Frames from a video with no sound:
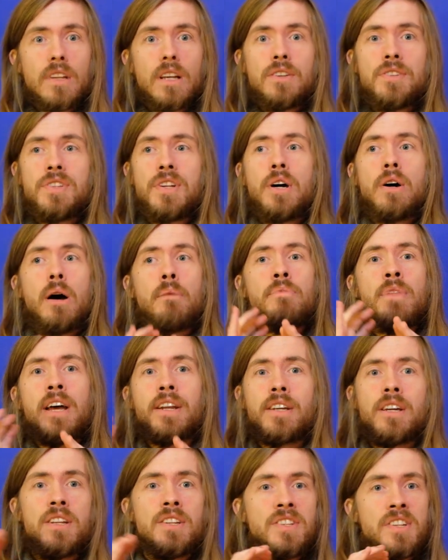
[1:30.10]
So I'm
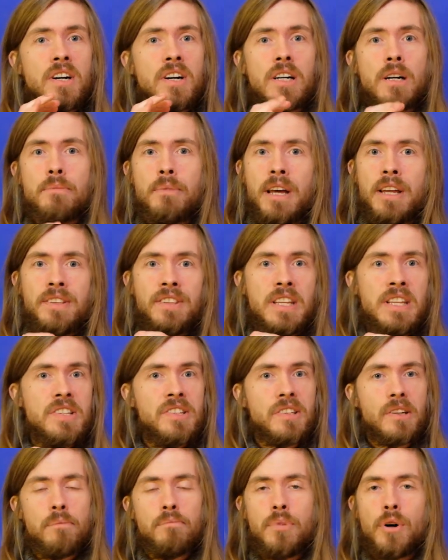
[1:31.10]
not going to talk about
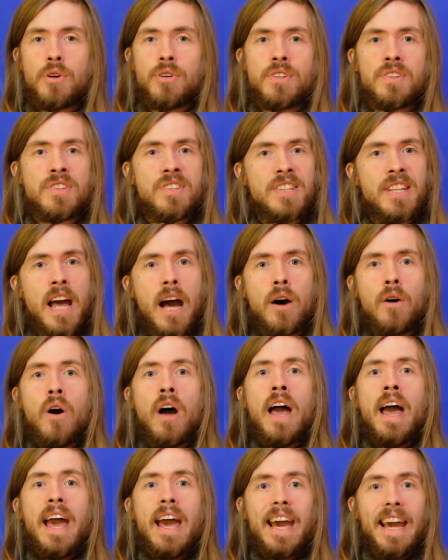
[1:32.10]
these components now
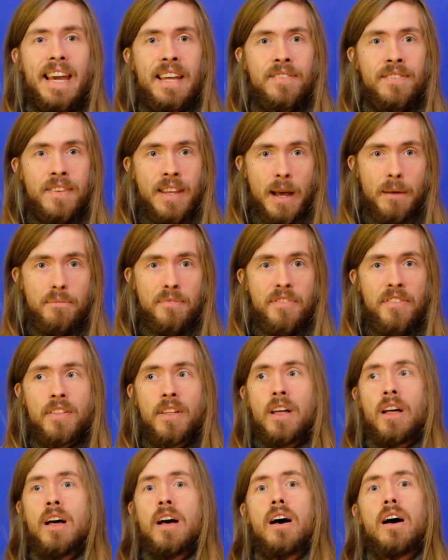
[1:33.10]
in depth.
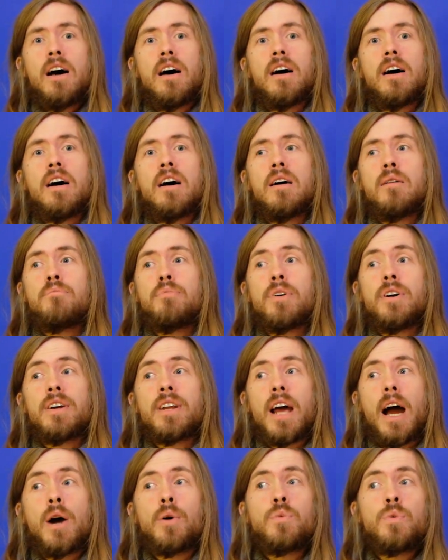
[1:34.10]
Uh,
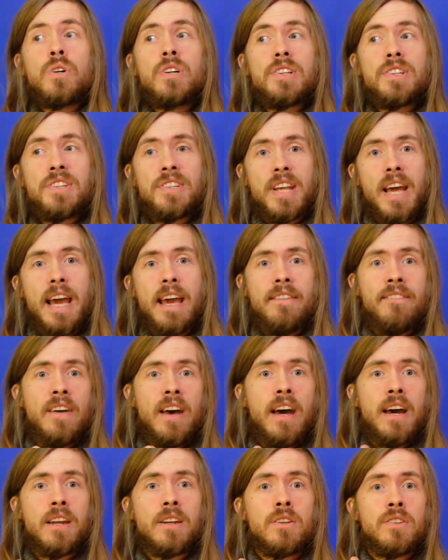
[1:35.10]
but I will say
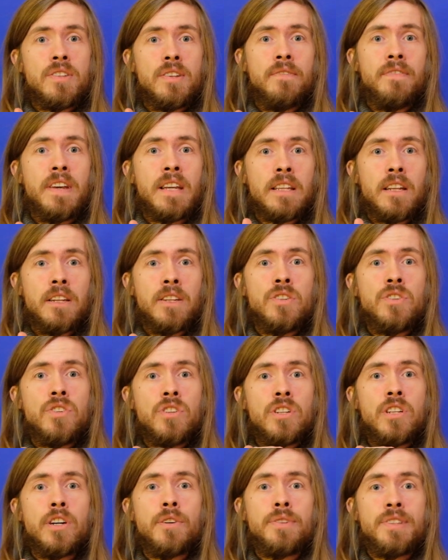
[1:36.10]
that something that you
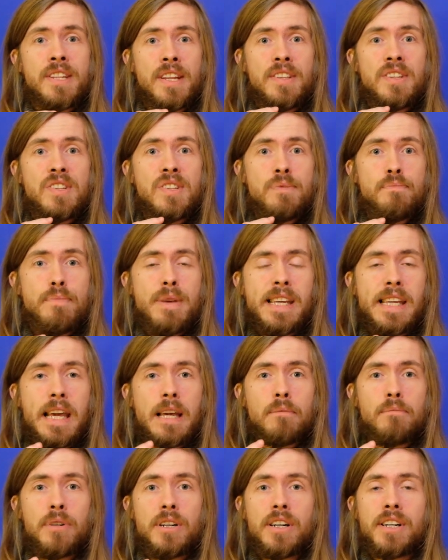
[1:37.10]
should know is that the
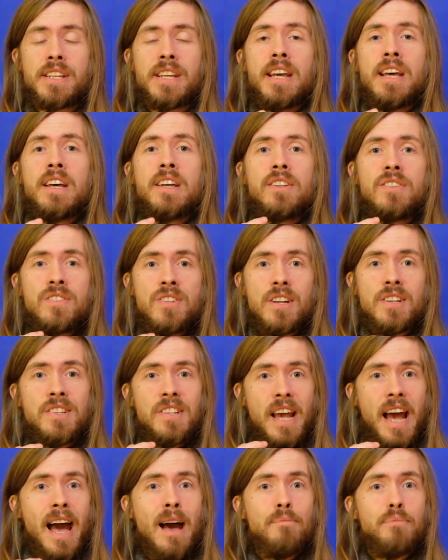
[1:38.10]
speaking part does
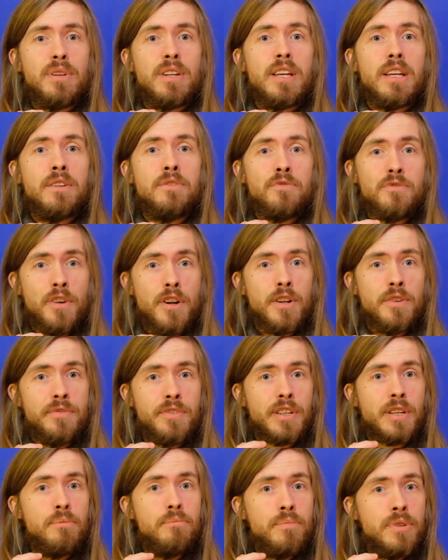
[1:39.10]
happen in front of
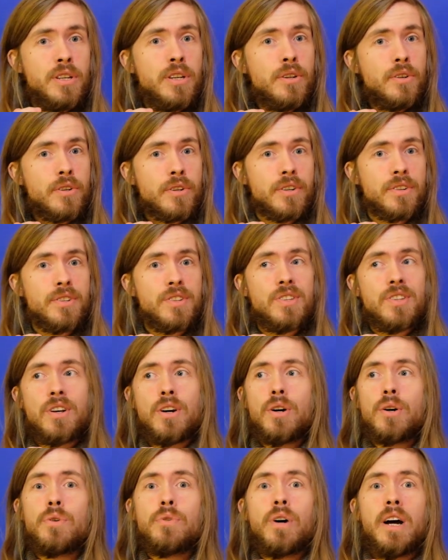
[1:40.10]
a computer.
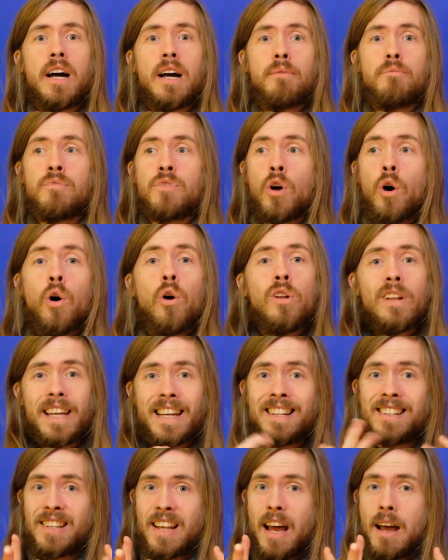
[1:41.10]
So um, the whole
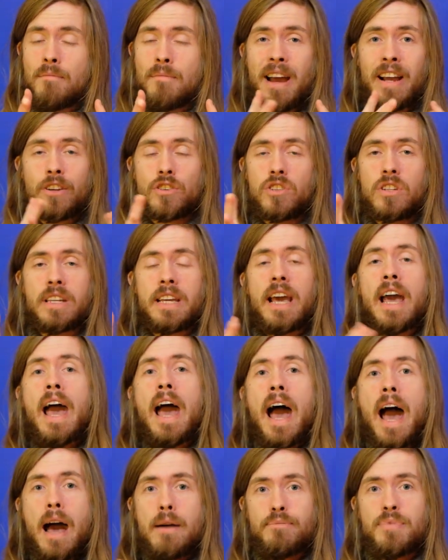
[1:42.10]
exam actually
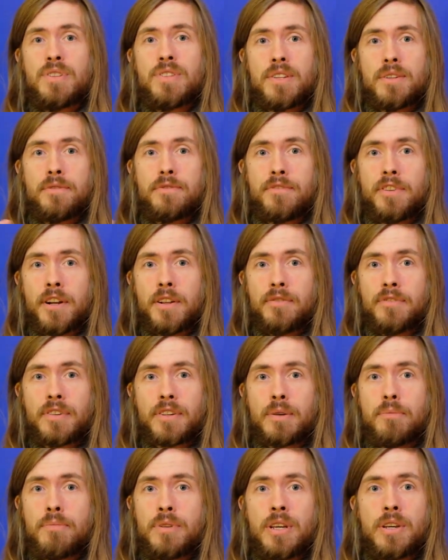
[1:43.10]
happens in front of a
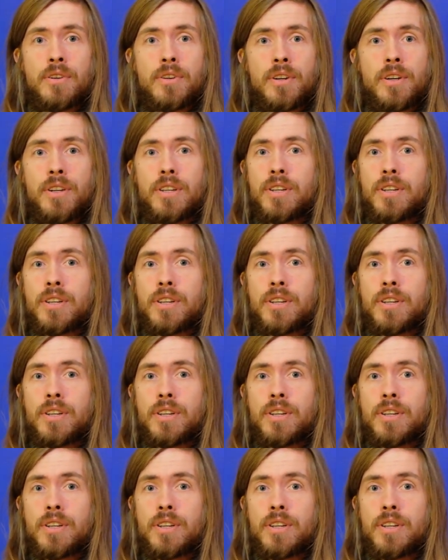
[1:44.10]
computer.